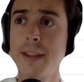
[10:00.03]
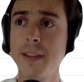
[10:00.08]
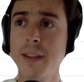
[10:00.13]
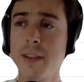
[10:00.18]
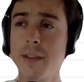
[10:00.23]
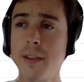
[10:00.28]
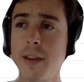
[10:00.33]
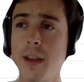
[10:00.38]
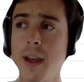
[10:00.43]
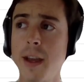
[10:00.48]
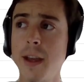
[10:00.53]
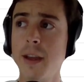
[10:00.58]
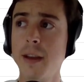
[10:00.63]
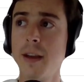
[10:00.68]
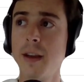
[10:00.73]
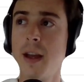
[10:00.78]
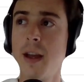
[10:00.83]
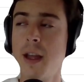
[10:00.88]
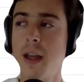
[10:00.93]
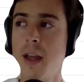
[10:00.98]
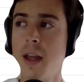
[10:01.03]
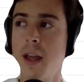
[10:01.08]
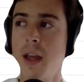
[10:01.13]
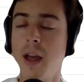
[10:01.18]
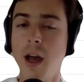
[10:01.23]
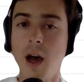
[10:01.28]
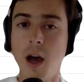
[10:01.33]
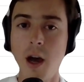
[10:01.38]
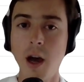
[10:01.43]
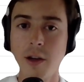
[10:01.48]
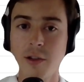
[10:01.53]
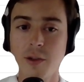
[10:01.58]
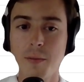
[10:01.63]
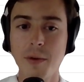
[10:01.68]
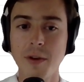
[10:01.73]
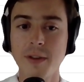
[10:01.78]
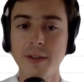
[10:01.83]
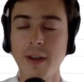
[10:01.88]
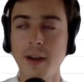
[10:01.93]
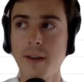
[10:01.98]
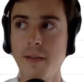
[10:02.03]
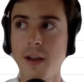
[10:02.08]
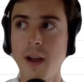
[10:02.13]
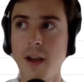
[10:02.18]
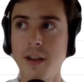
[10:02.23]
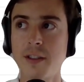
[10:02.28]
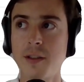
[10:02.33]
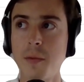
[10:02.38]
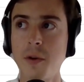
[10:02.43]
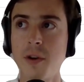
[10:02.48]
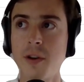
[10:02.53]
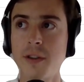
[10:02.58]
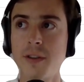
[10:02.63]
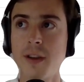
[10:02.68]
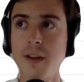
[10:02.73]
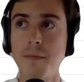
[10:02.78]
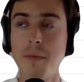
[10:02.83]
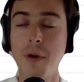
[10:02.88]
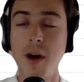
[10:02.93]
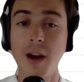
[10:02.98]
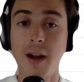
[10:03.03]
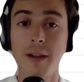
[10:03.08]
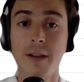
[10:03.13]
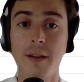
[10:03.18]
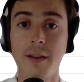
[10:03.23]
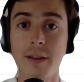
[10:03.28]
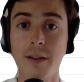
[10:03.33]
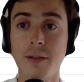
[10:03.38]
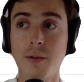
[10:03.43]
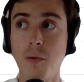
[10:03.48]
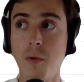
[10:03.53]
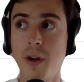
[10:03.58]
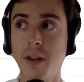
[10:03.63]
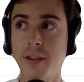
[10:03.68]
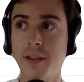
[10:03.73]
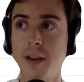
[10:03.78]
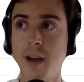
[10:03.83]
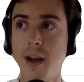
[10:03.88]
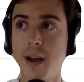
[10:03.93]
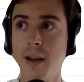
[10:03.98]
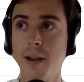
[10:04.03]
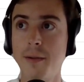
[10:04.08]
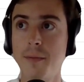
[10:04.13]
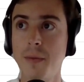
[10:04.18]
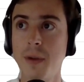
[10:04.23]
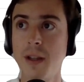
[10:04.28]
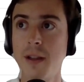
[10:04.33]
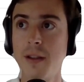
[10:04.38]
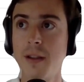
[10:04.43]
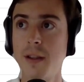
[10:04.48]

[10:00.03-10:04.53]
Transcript: is saying 100% of customers have bought at least one time,